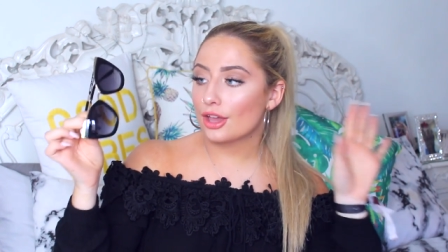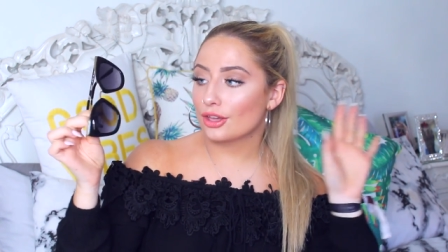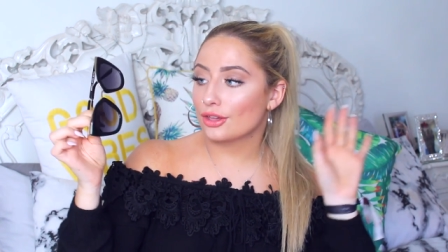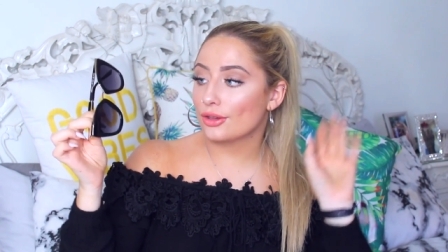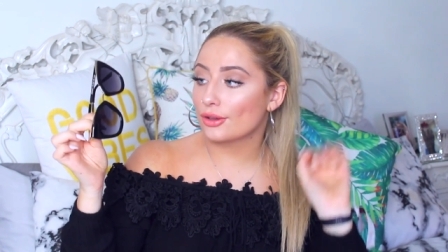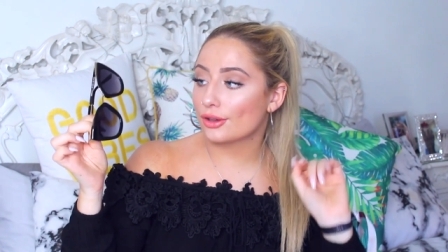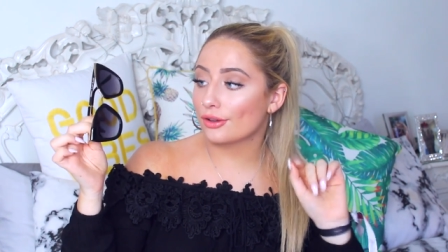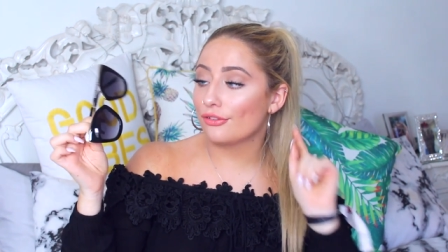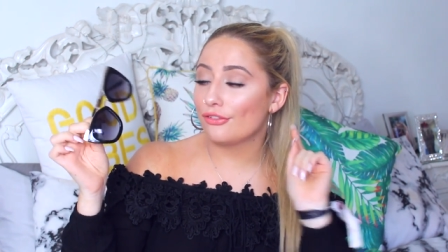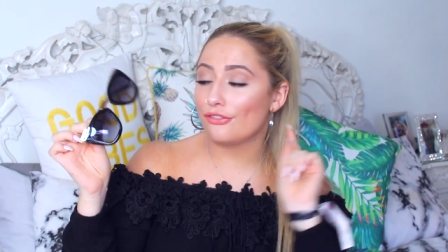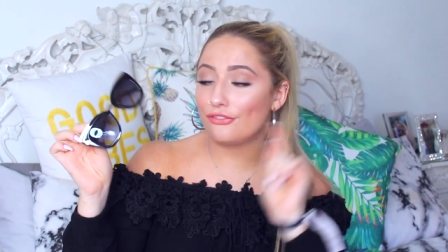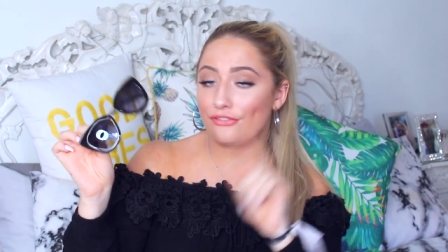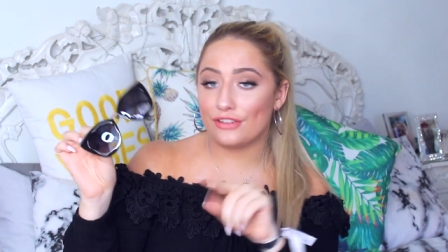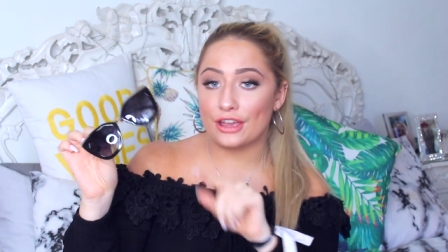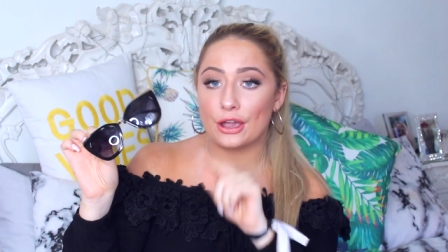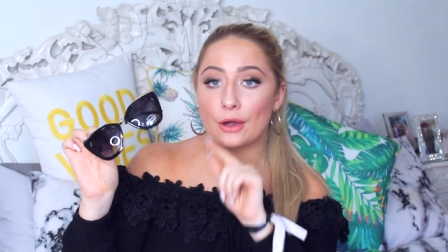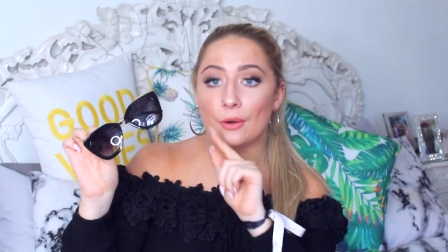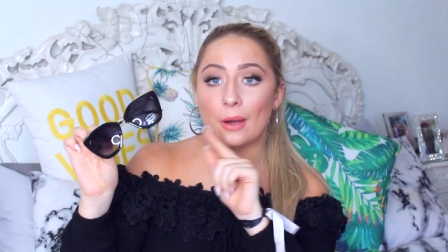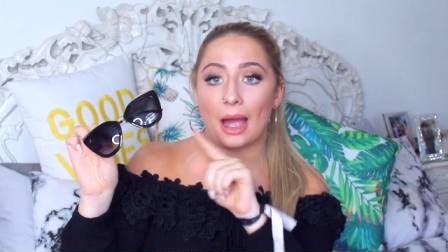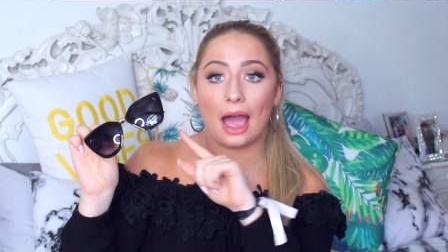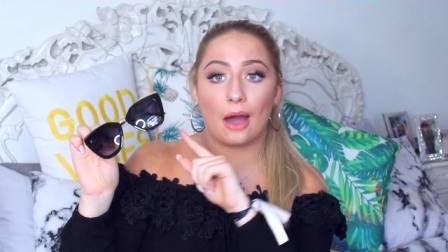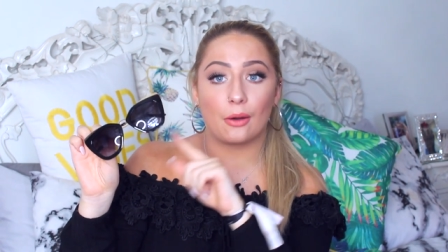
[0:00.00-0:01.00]
you can
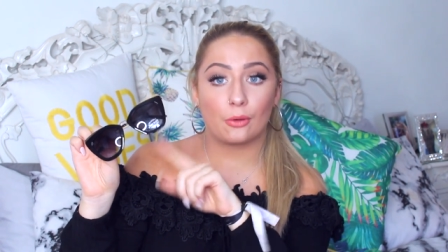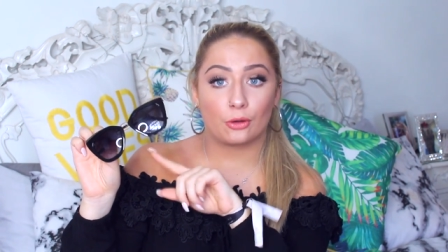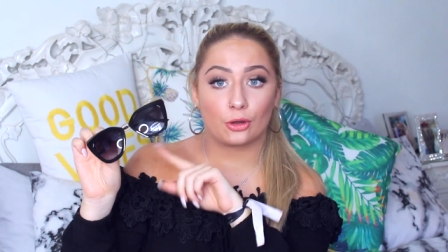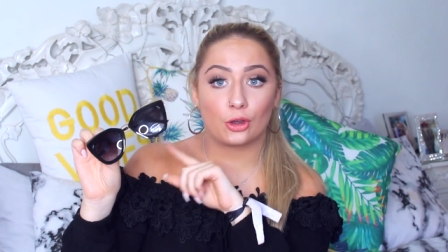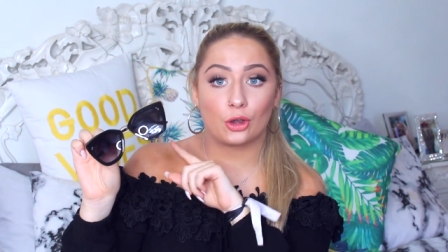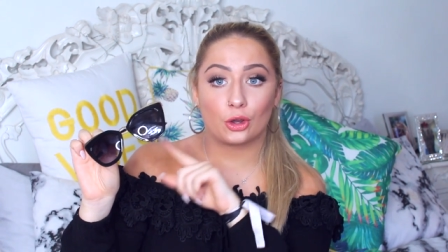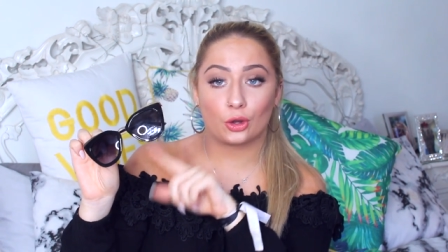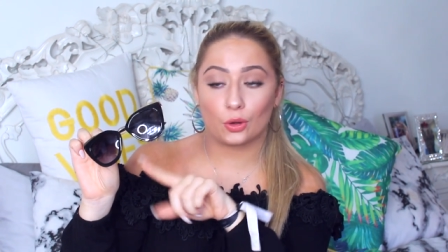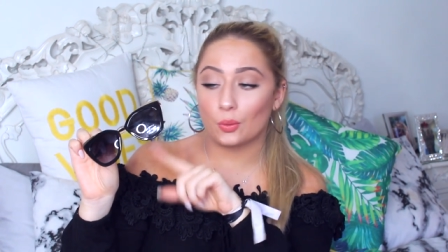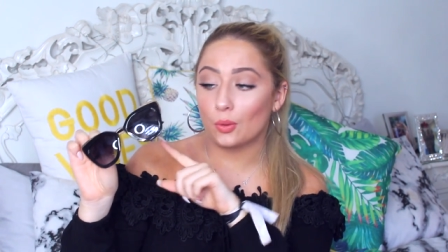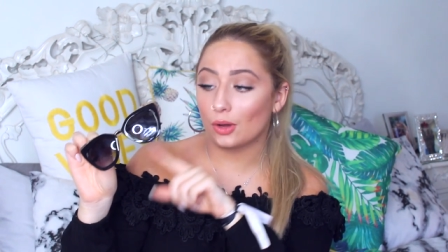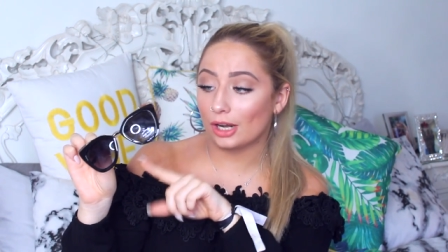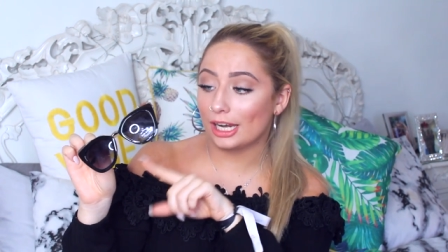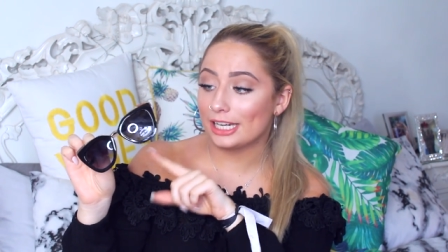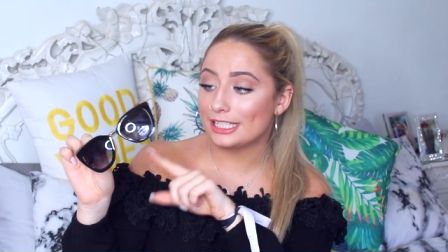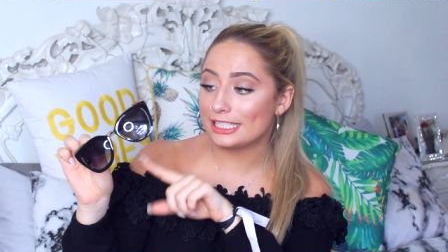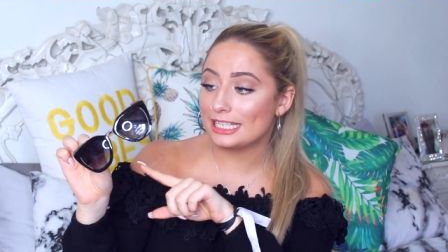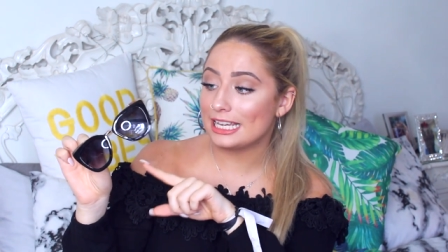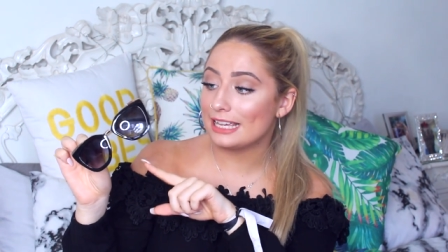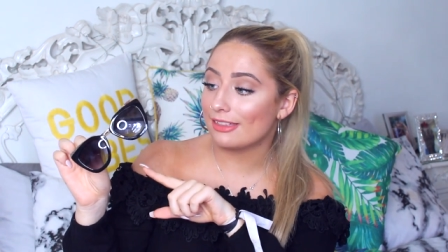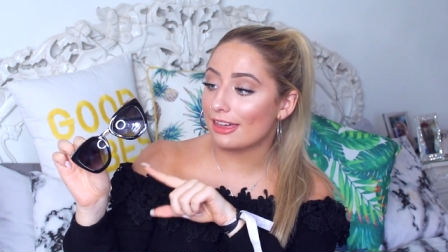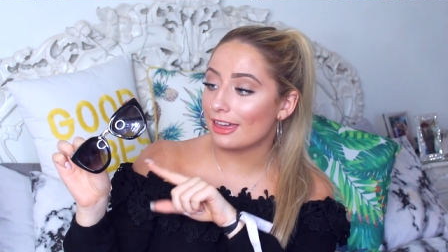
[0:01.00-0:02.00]
feel how good
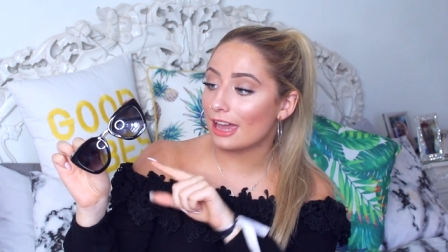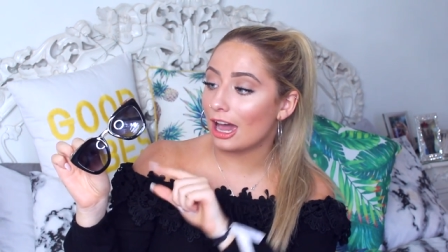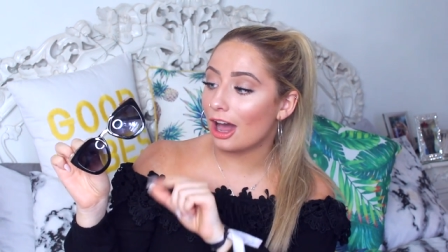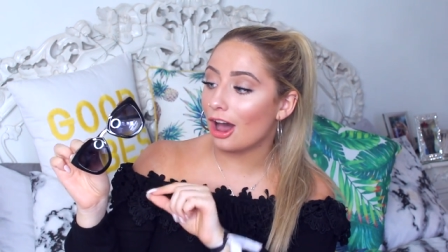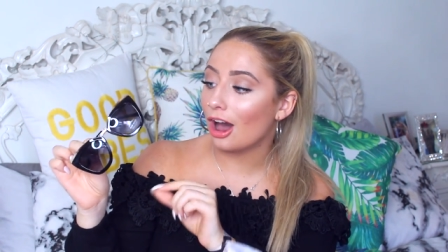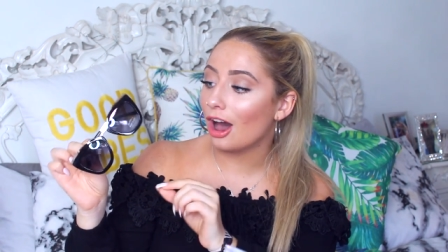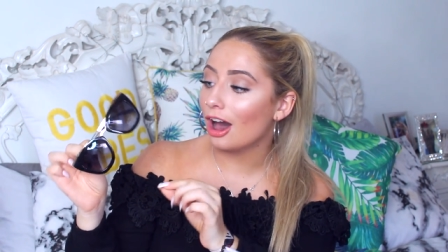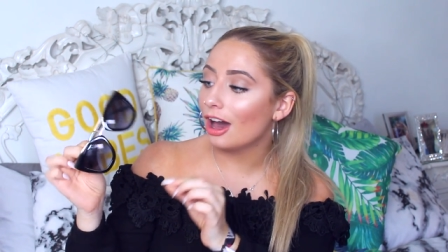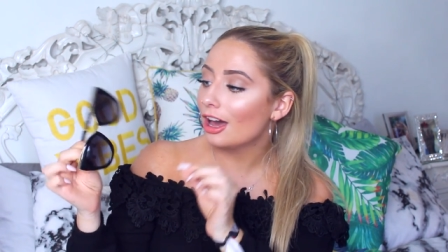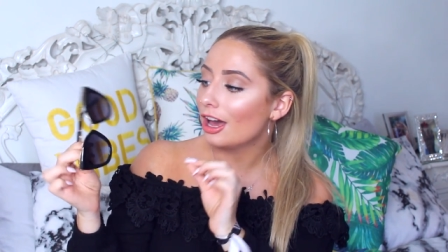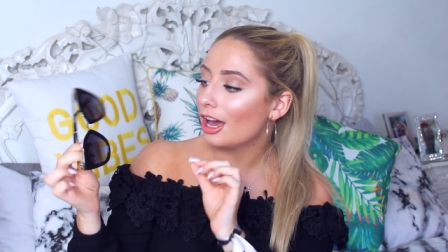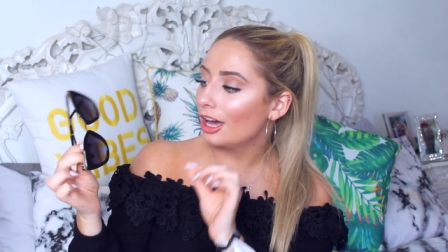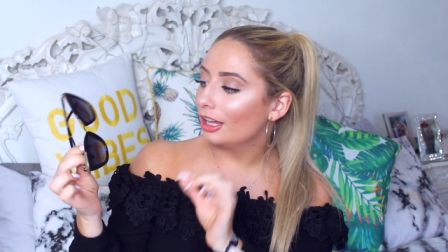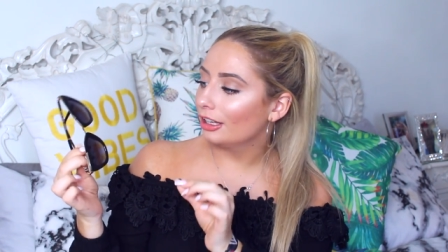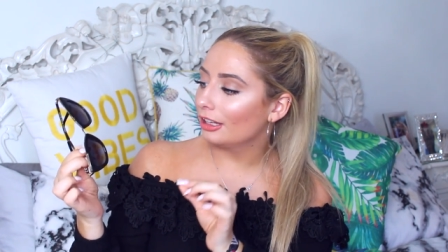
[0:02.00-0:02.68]
quality they are.